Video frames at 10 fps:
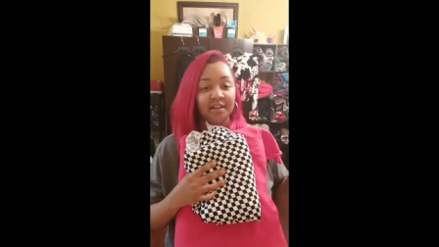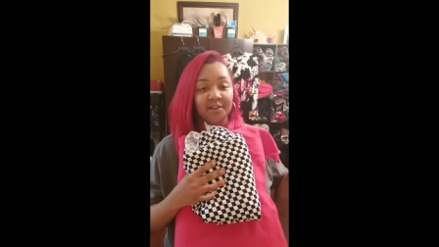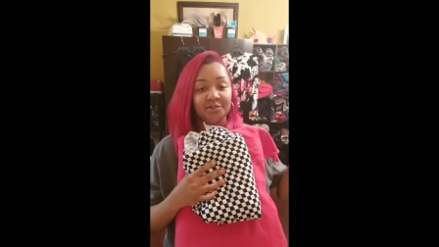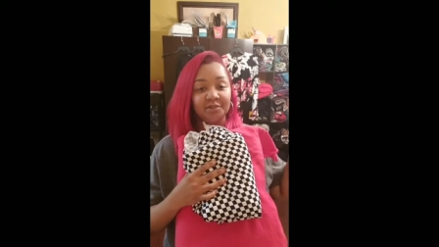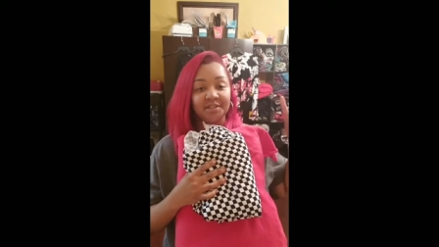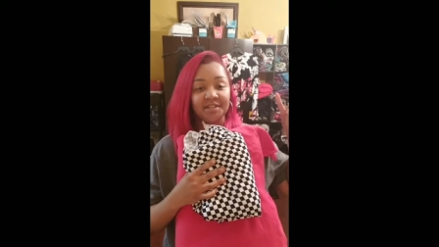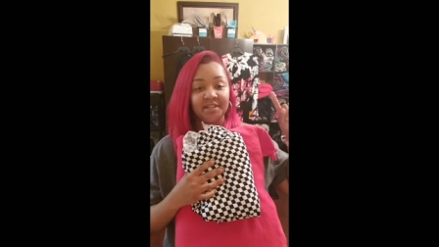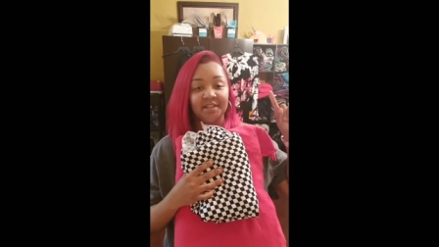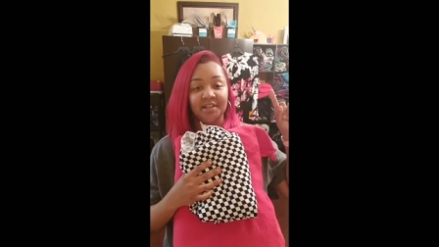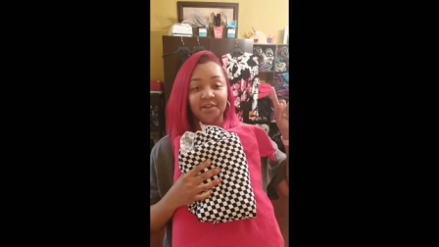As you can
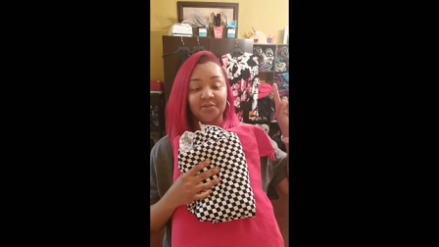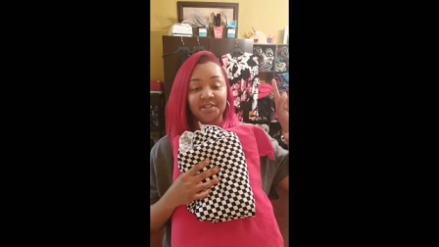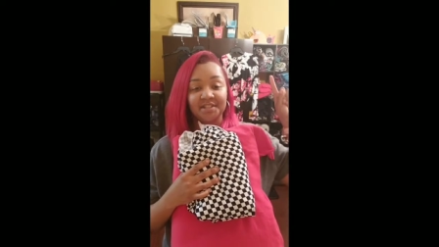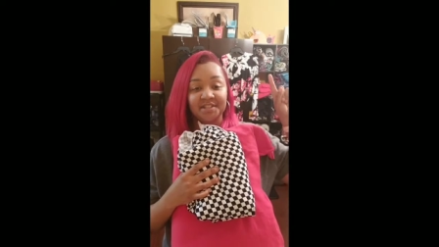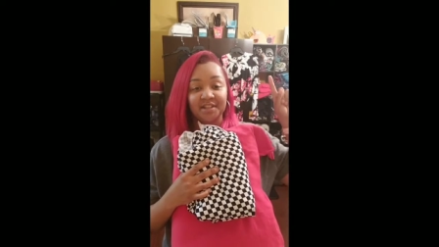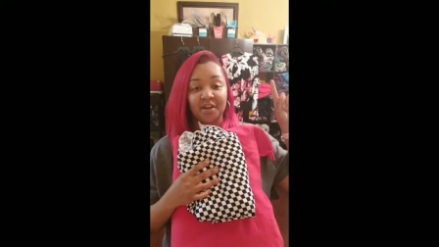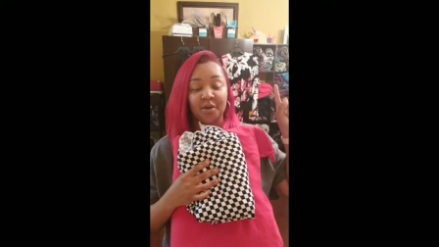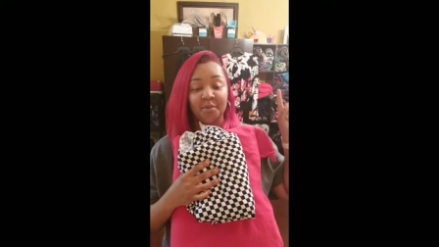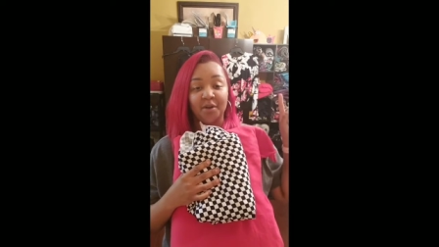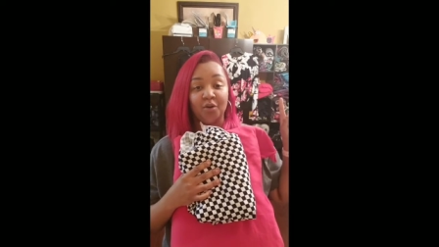see here, this is a
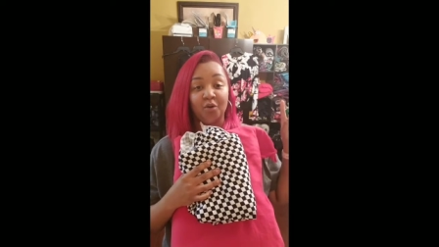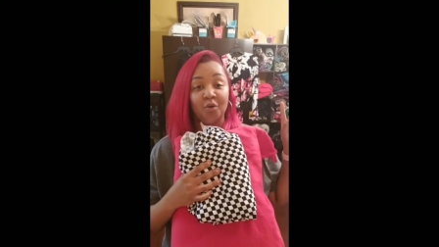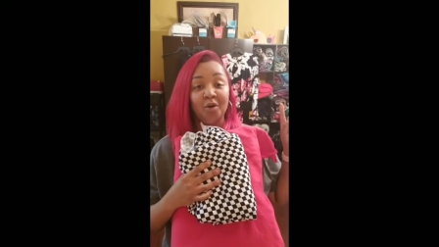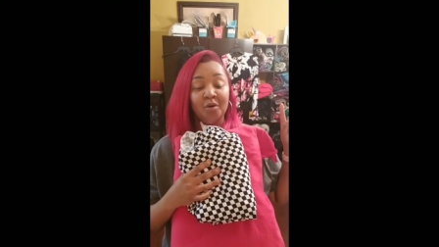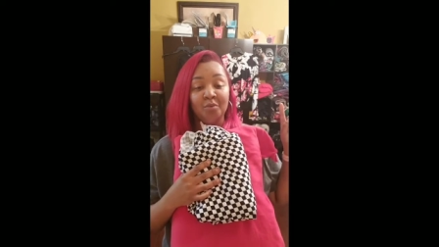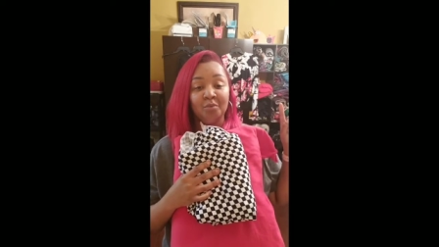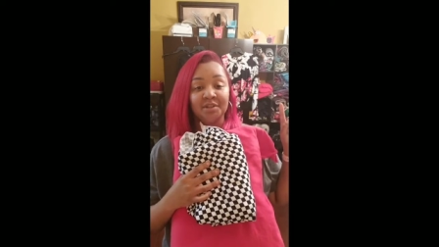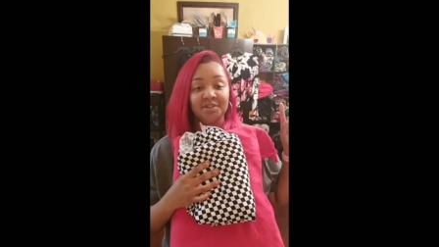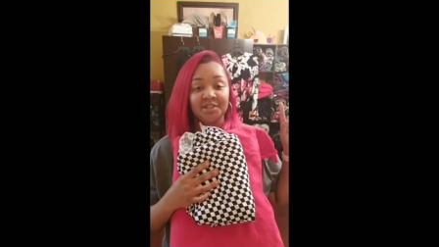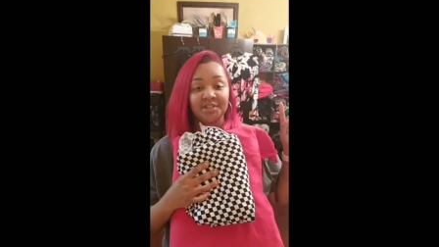cubby hole
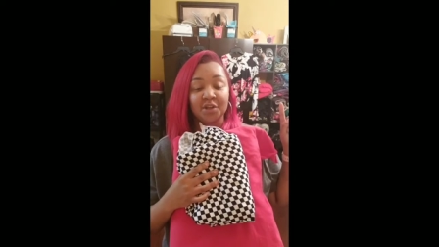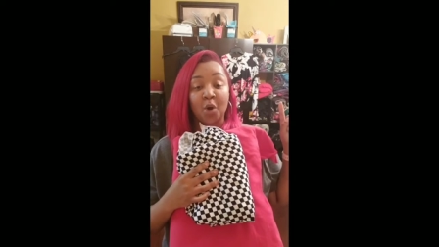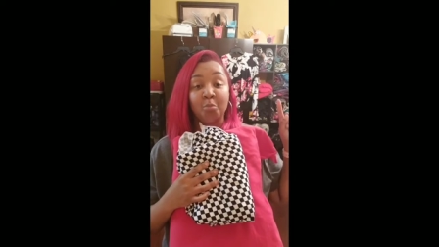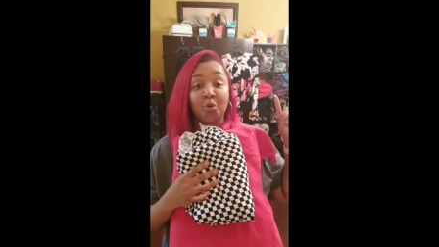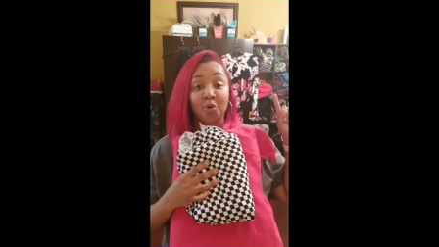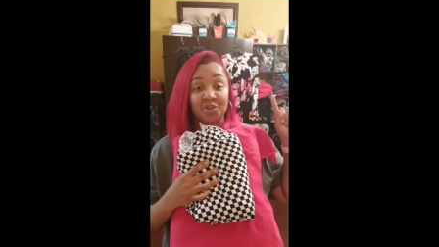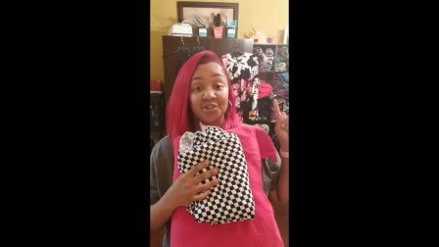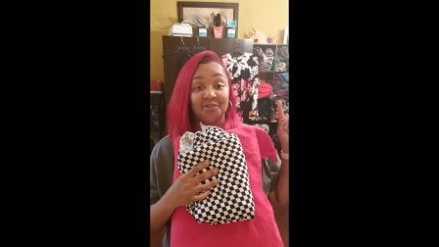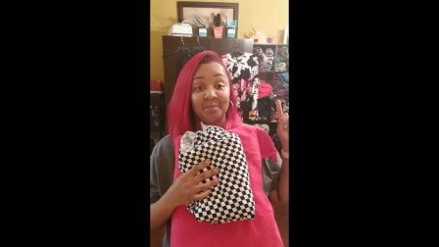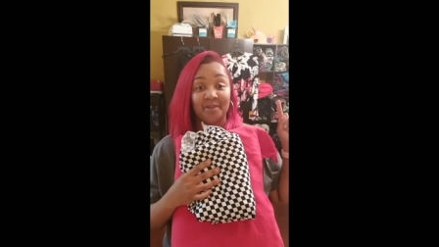with just a
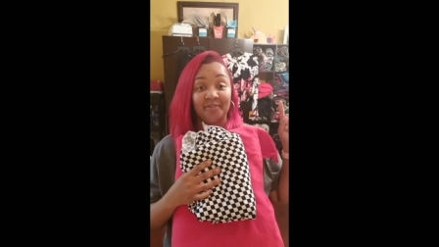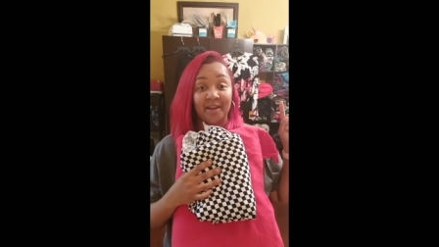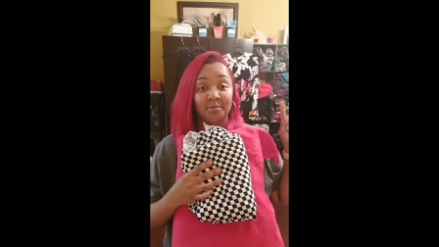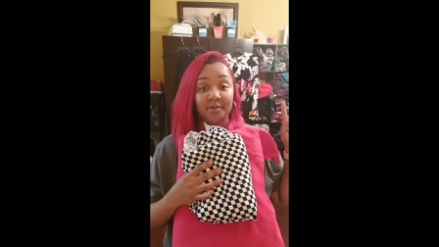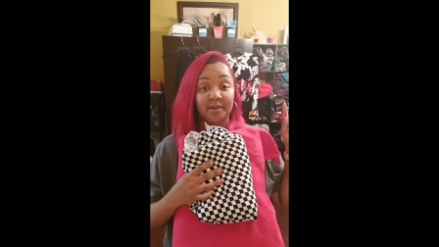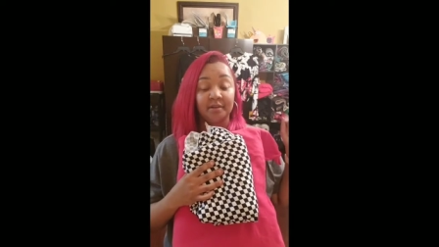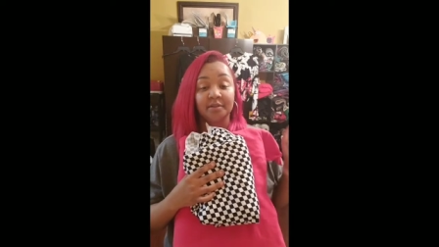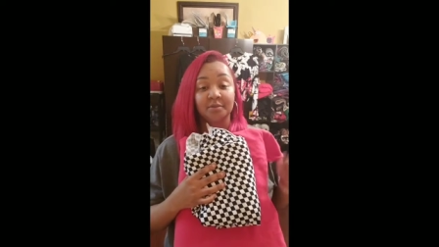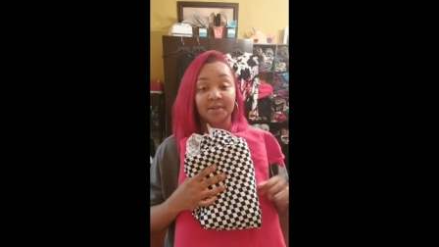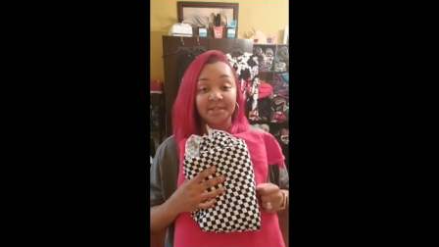portion of my fabric.
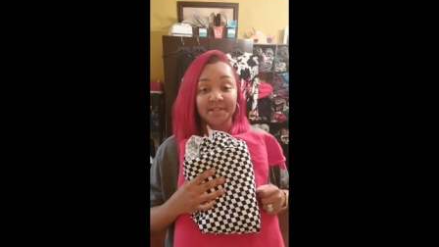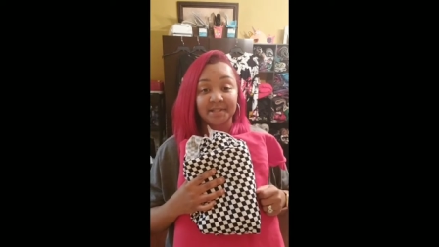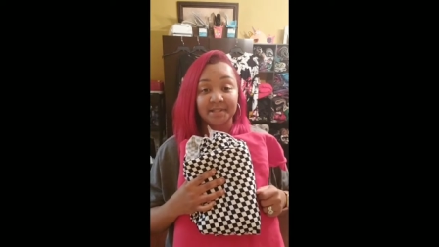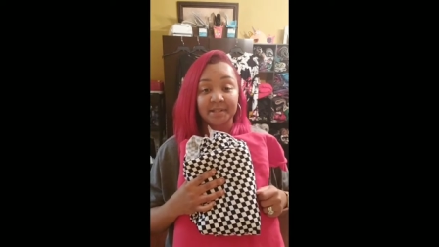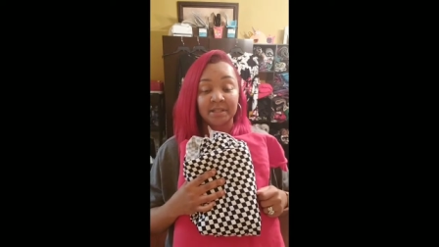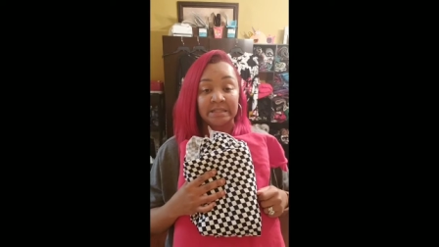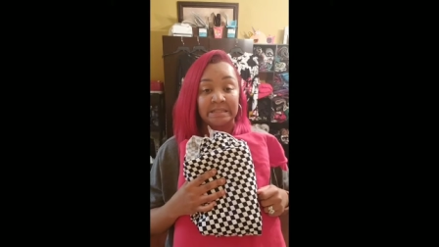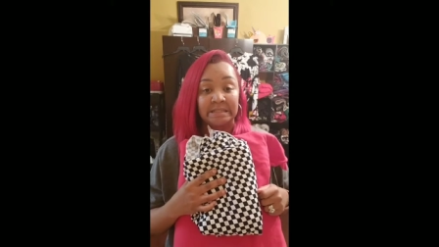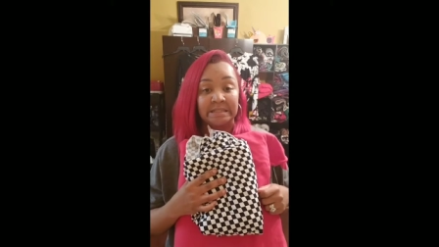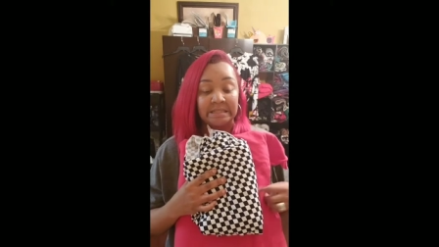The rest is
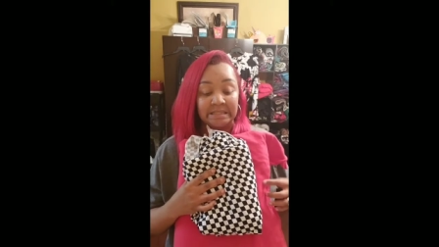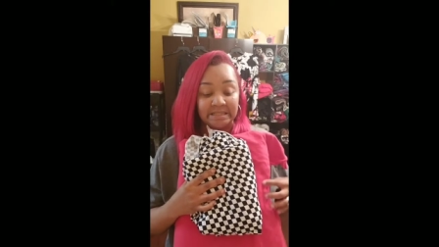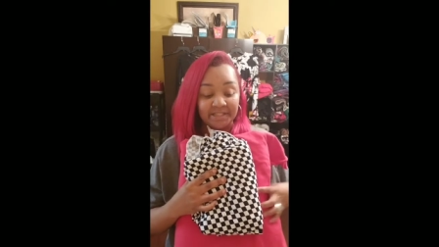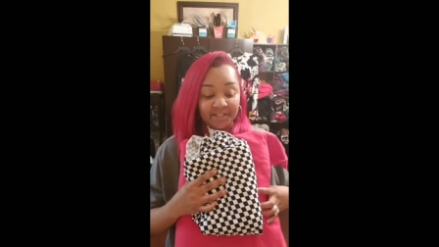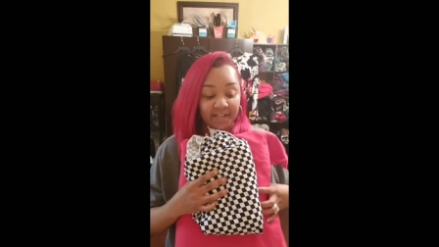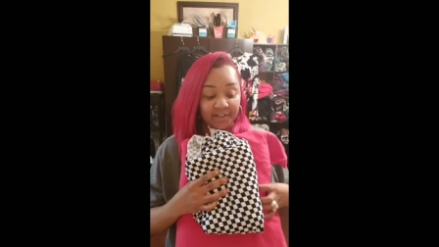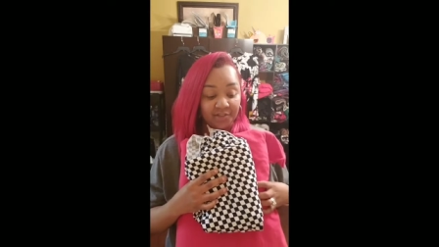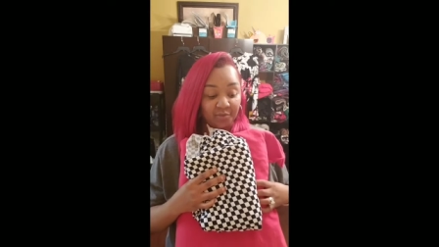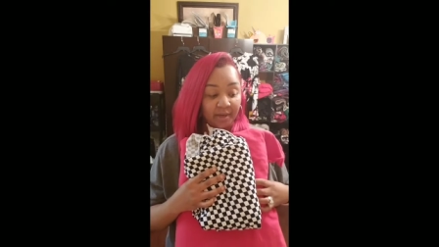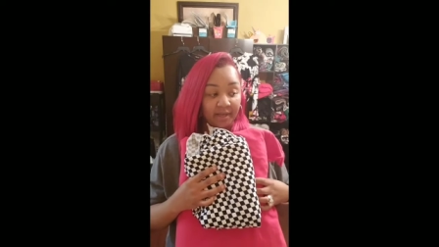
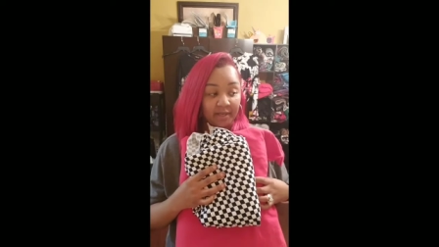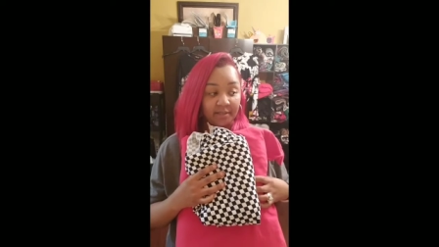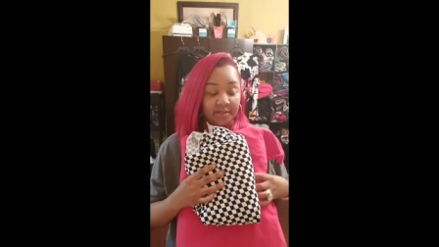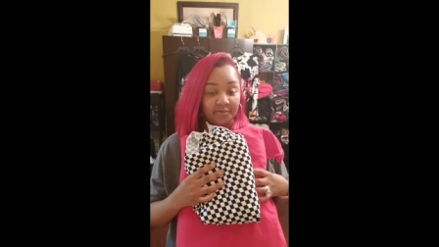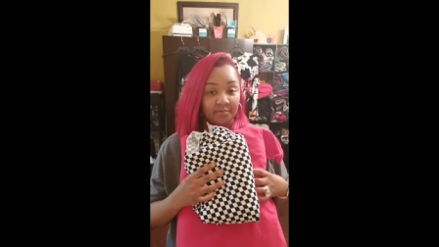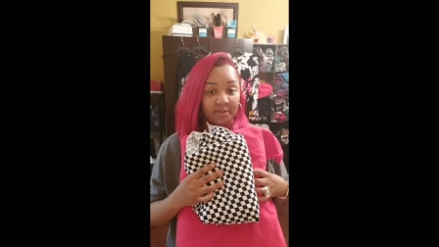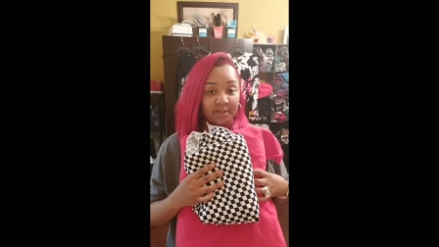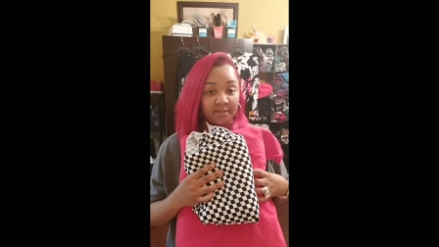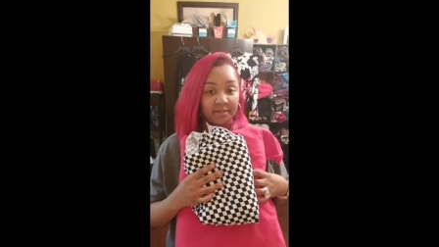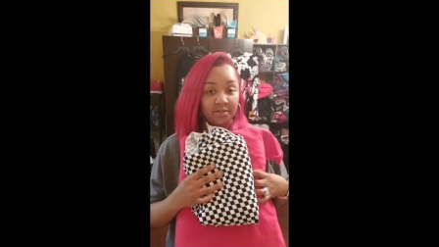stashed away in different
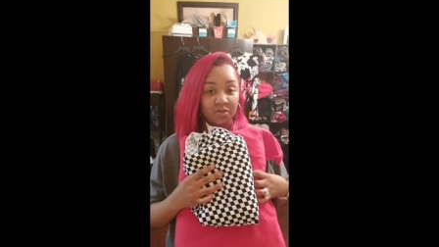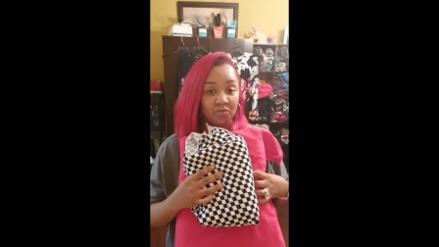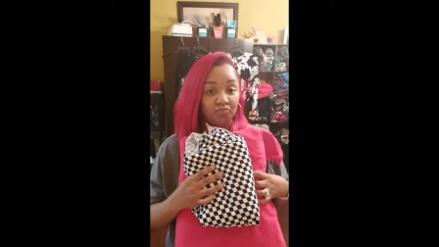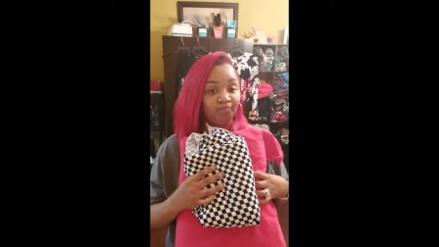places.